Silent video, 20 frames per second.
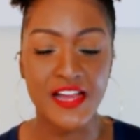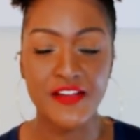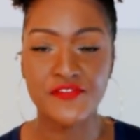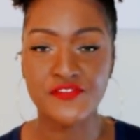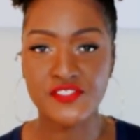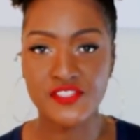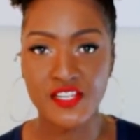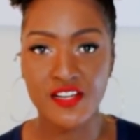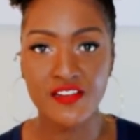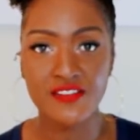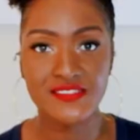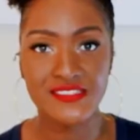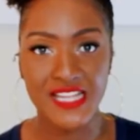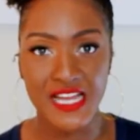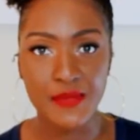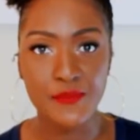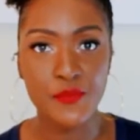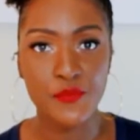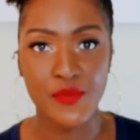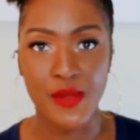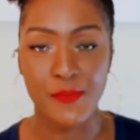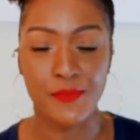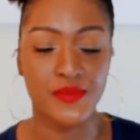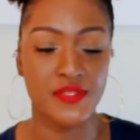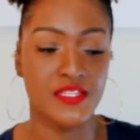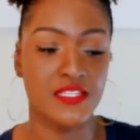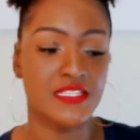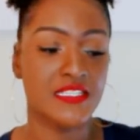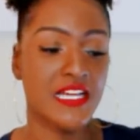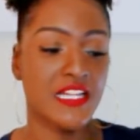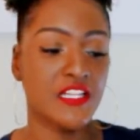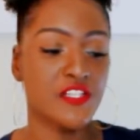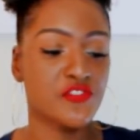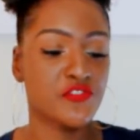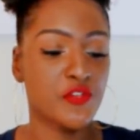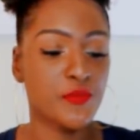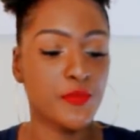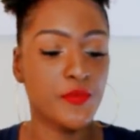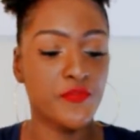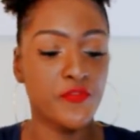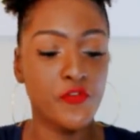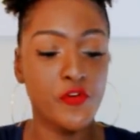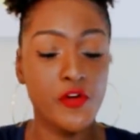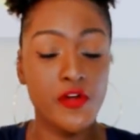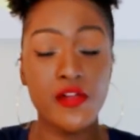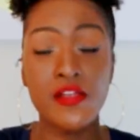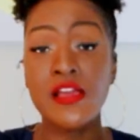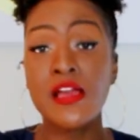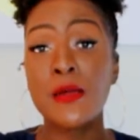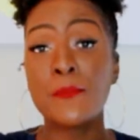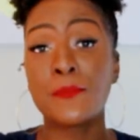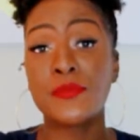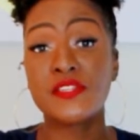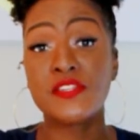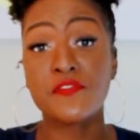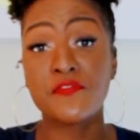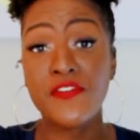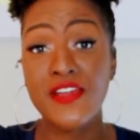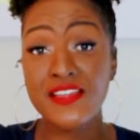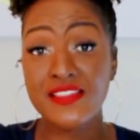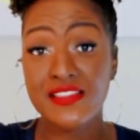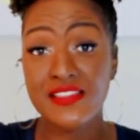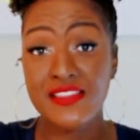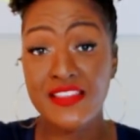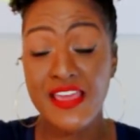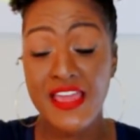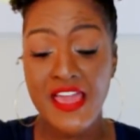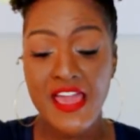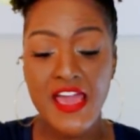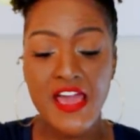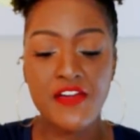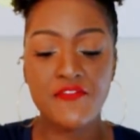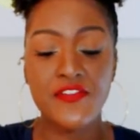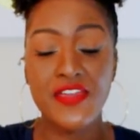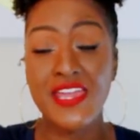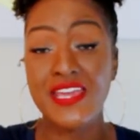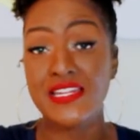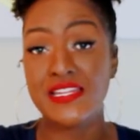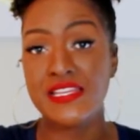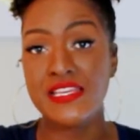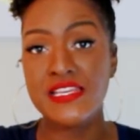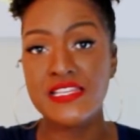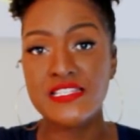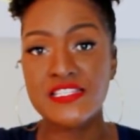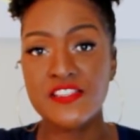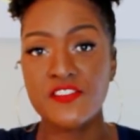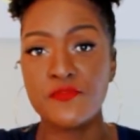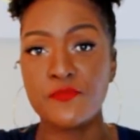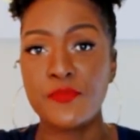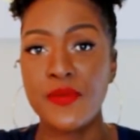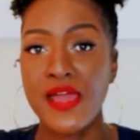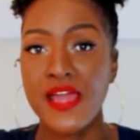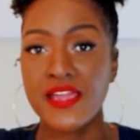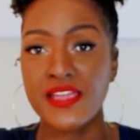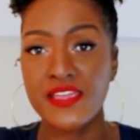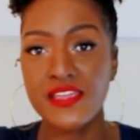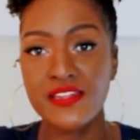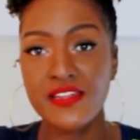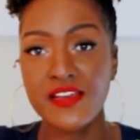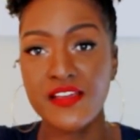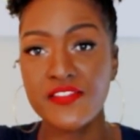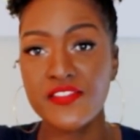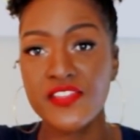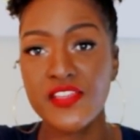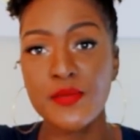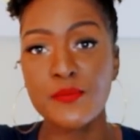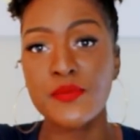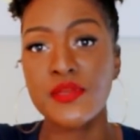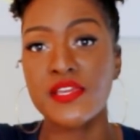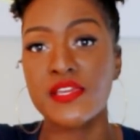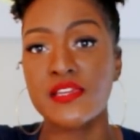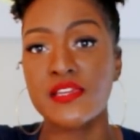I saw diamond wrap at the Dollar Tree before, but the fact that they have adhesive backing on them